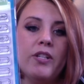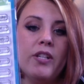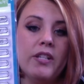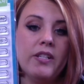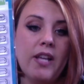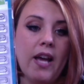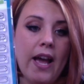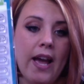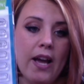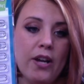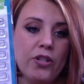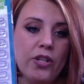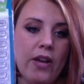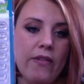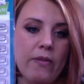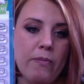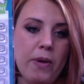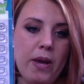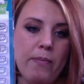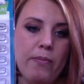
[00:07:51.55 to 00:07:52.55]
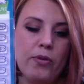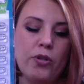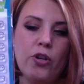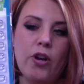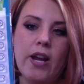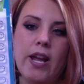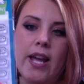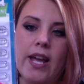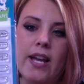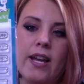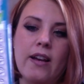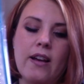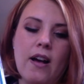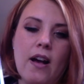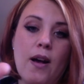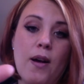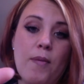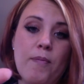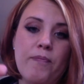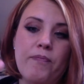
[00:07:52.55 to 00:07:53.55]
this. I actually have a paper tray ink
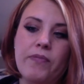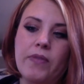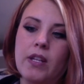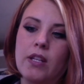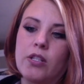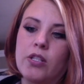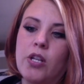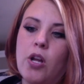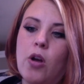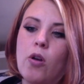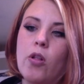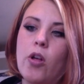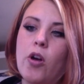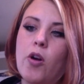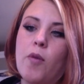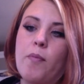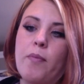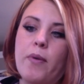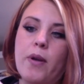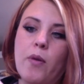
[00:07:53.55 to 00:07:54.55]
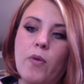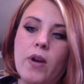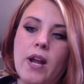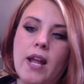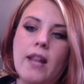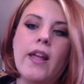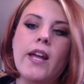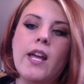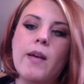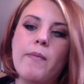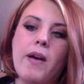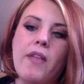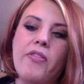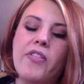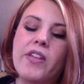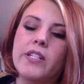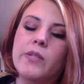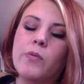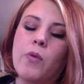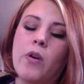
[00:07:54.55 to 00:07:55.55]
snow globe. But what I like about
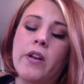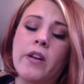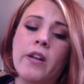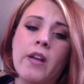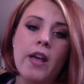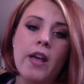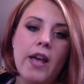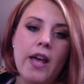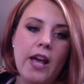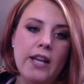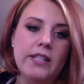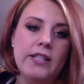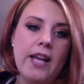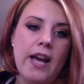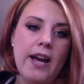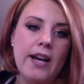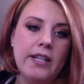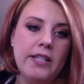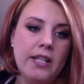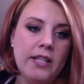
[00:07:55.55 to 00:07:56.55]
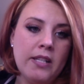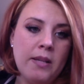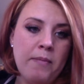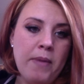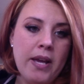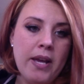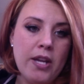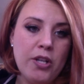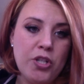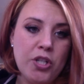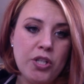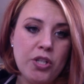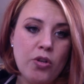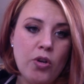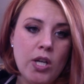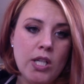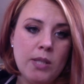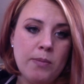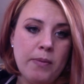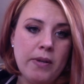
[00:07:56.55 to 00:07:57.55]
this one is that it doesn't make it just
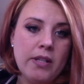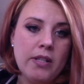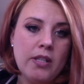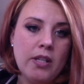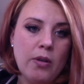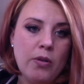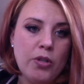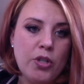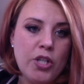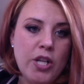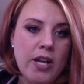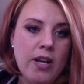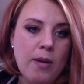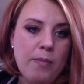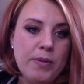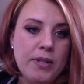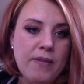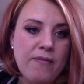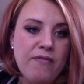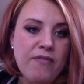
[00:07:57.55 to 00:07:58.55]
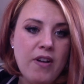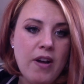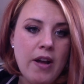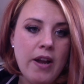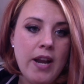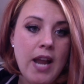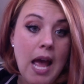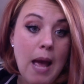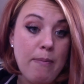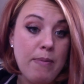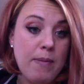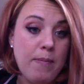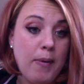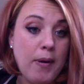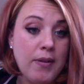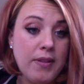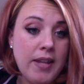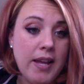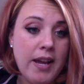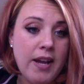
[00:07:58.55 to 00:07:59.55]
Christmas. So it's shake up some fun. Happy
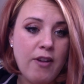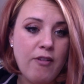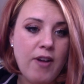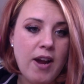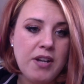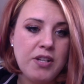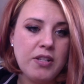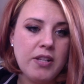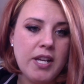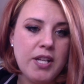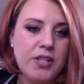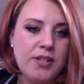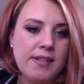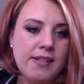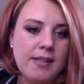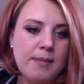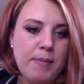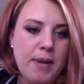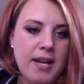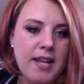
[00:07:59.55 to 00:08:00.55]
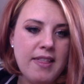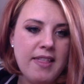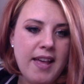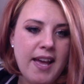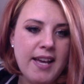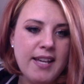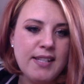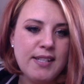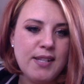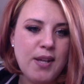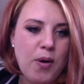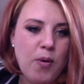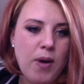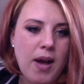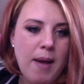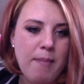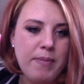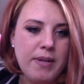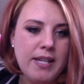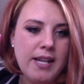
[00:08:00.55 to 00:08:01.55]
birthday. Congratulations. Many thanks. Oh, happy